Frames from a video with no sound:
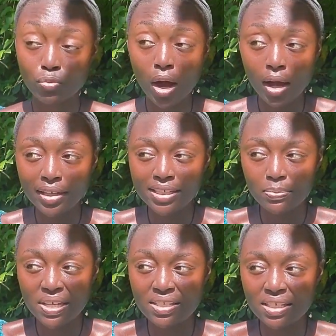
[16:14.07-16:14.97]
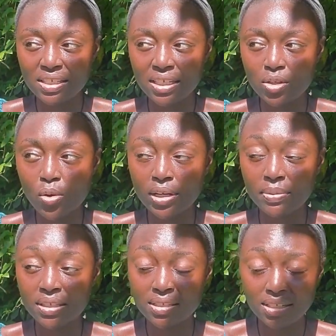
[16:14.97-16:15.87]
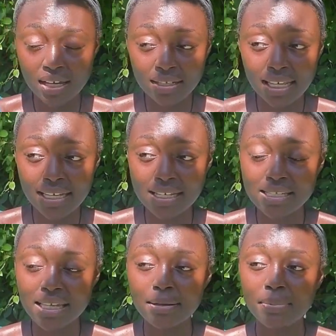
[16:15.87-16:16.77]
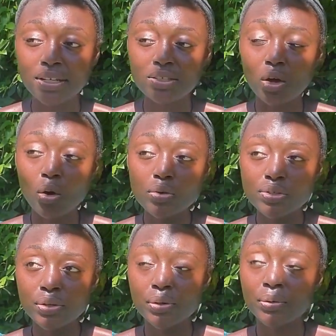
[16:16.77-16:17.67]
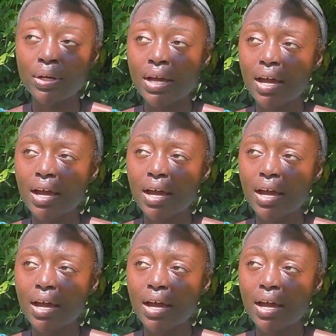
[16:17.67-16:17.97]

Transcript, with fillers: Ra is basically going to be the sun, like I said, but it's also